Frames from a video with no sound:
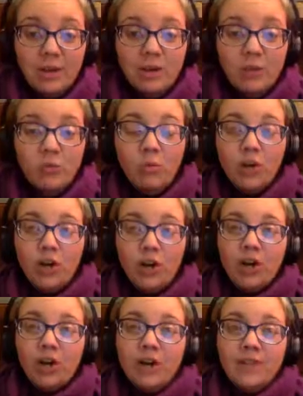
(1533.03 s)

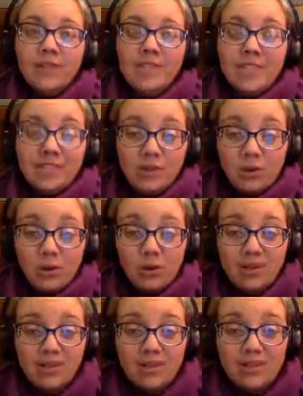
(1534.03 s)
were
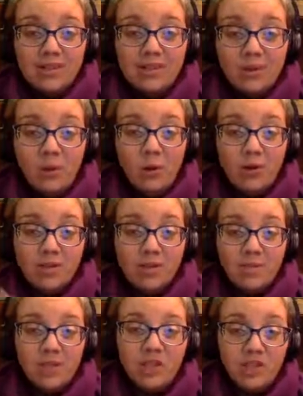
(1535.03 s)
discourses or
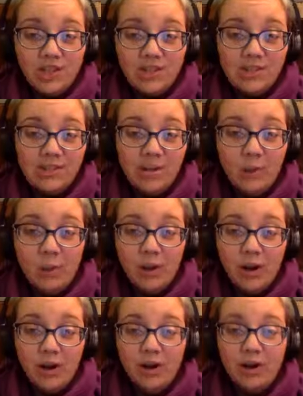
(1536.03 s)
speeches
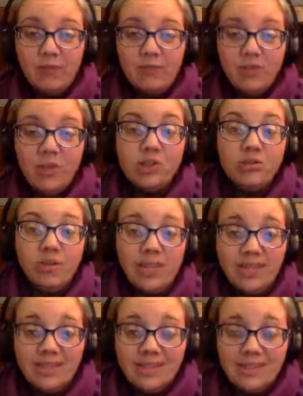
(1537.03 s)
or
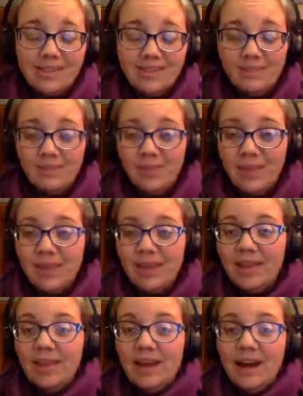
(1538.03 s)
retreats
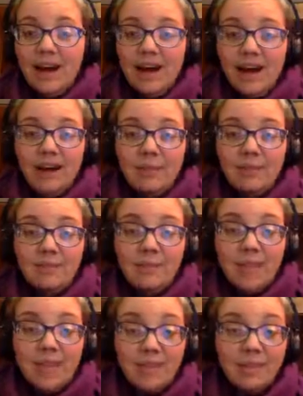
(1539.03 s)

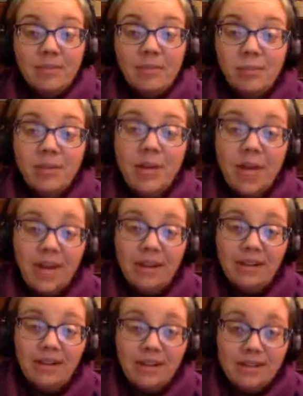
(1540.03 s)
that the Buddha
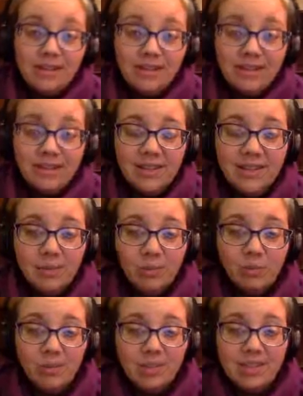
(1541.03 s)
held in the
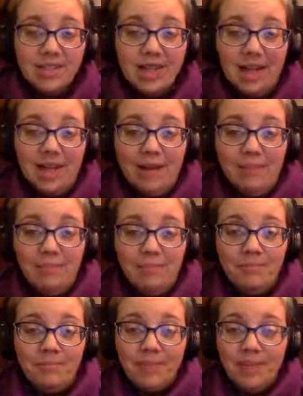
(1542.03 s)
Buddha's time.
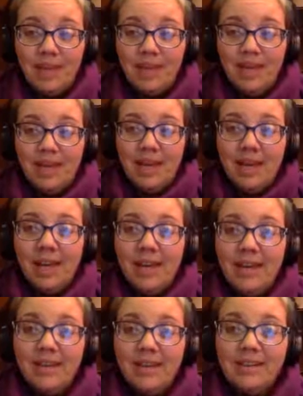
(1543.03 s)

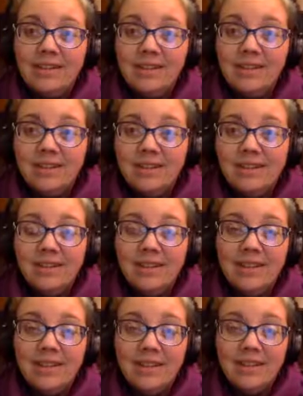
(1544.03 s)
And
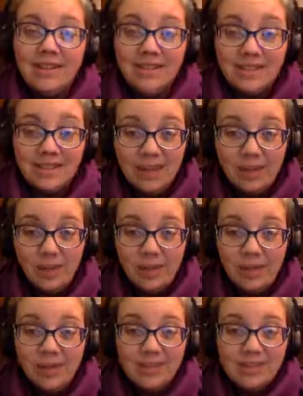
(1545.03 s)
the
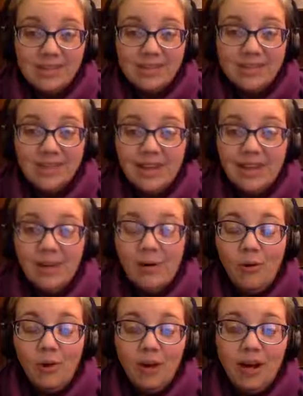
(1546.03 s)
disciples
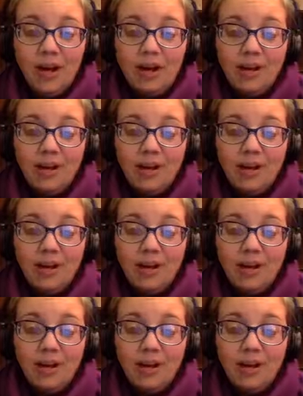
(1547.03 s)
or